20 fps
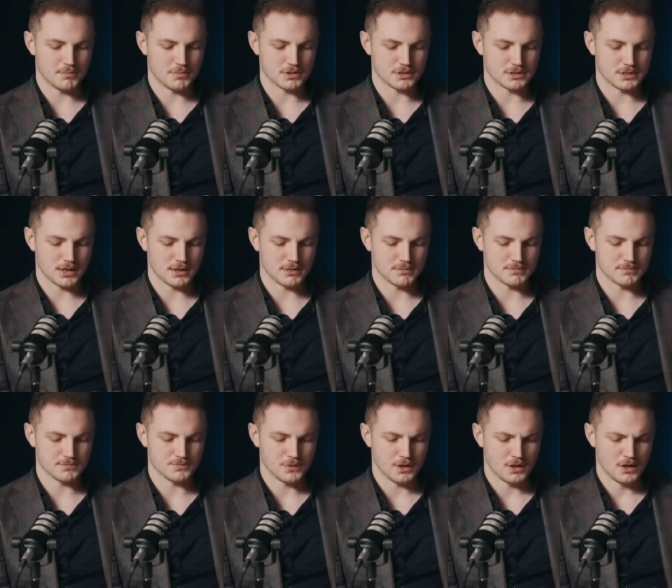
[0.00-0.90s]
but
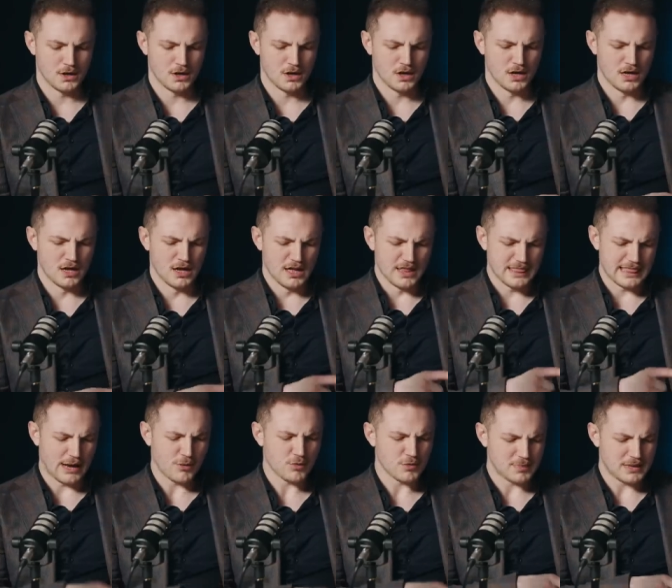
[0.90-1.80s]
um,
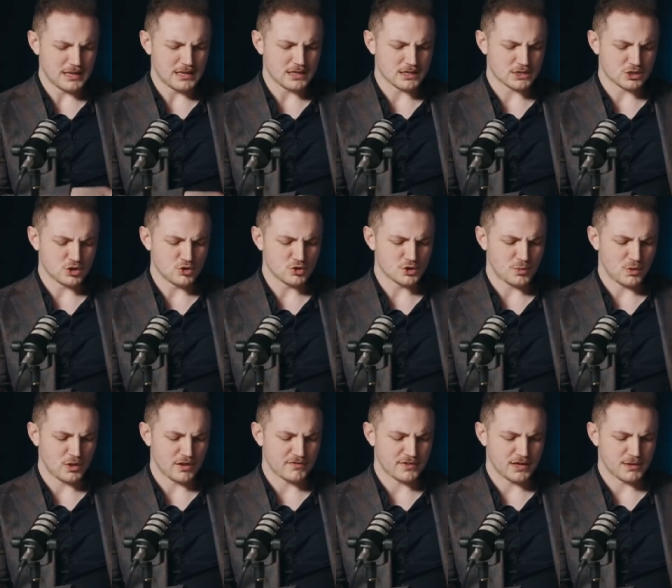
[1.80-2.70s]
that would be
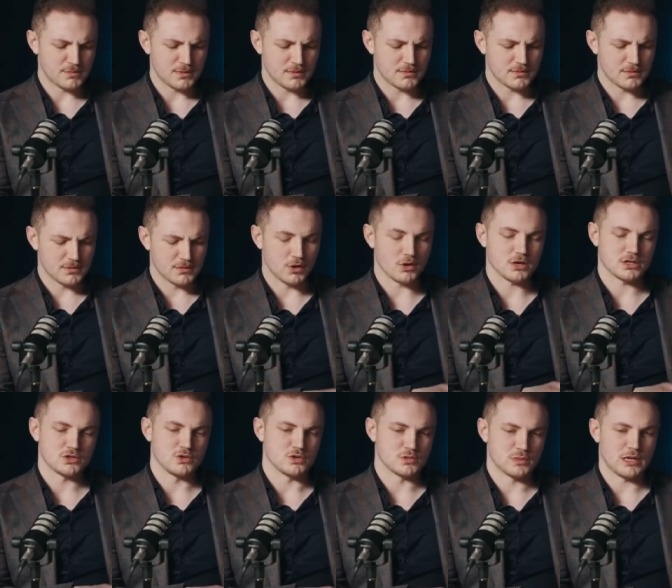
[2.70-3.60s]
excusable if they'd be, not
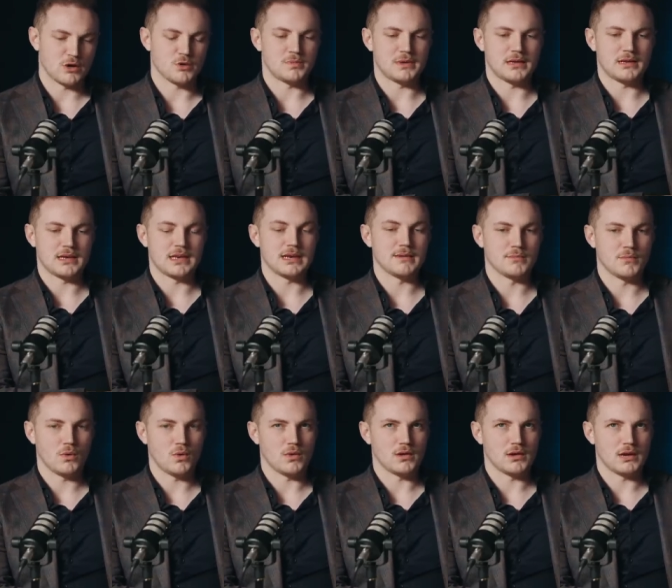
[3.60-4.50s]
excusable. That would be
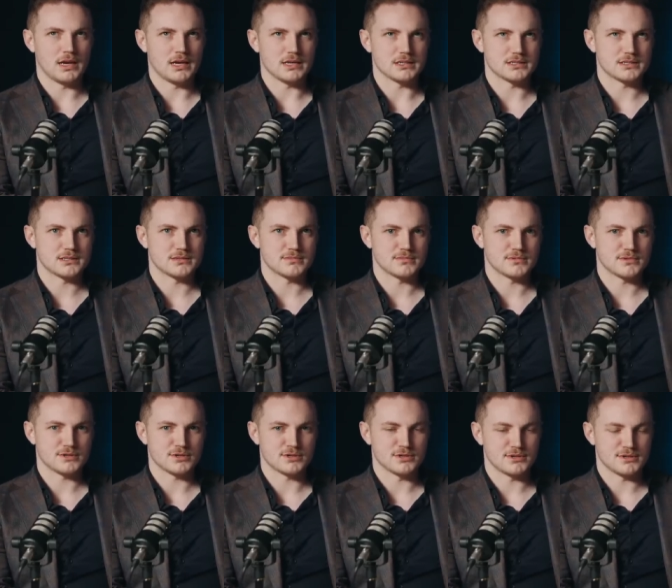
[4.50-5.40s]
more less
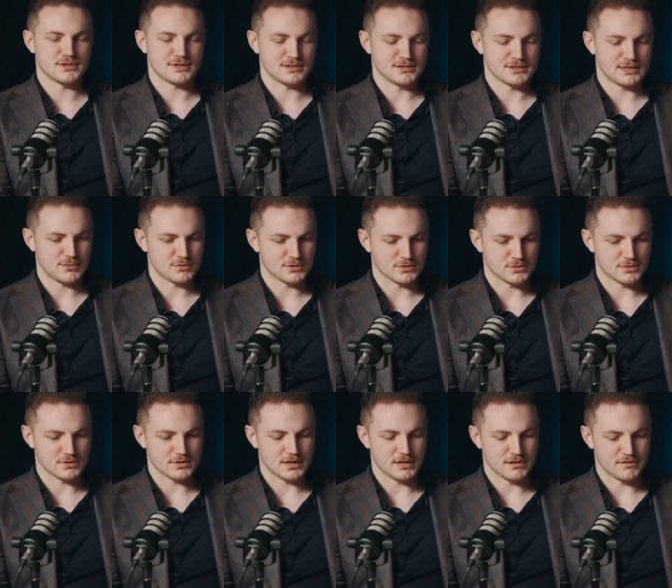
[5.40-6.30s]
con-
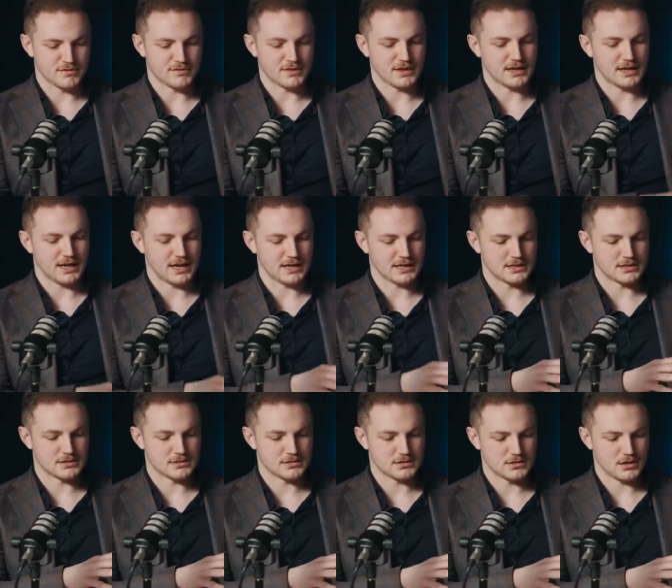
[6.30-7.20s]
contemptible if they
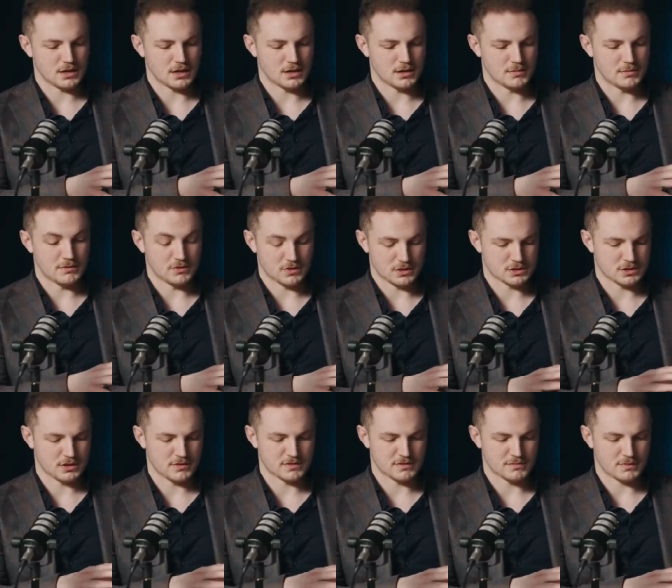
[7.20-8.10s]
had um, if the
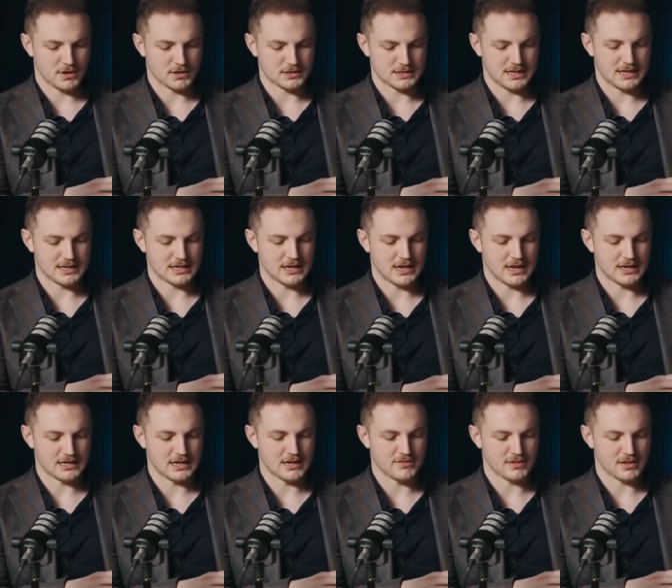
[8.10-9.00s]
Conservative Party had had
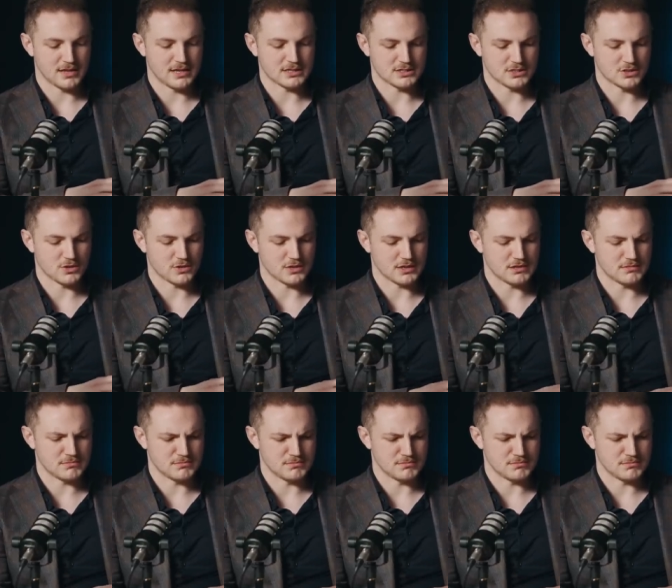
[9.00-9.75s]
nevertheless not